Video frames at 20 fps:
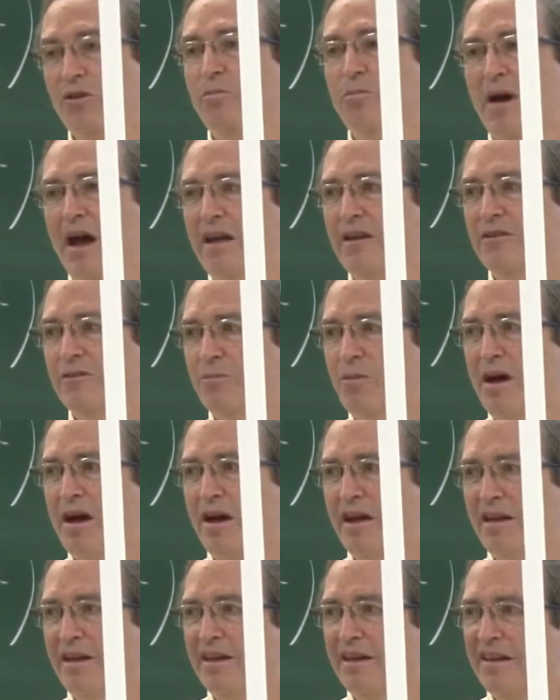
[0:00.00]
minus
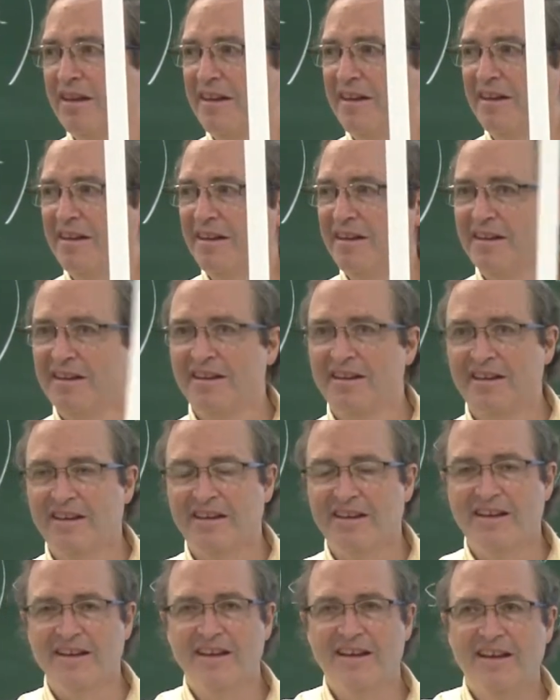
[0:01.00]
pi.
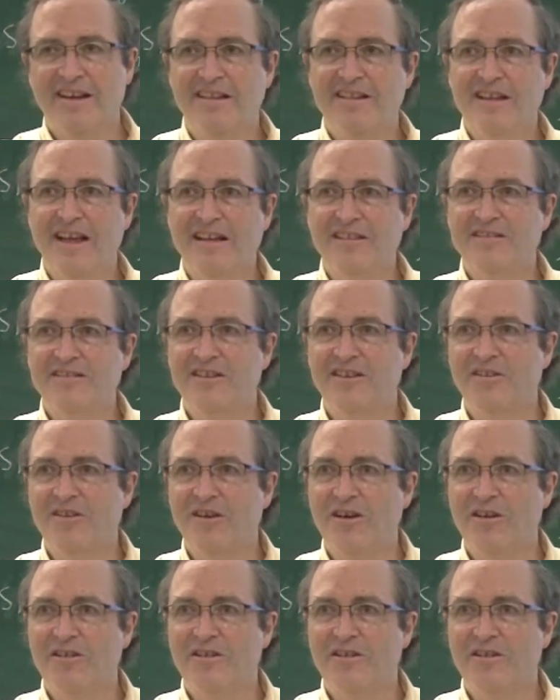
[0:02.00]
And that's 0.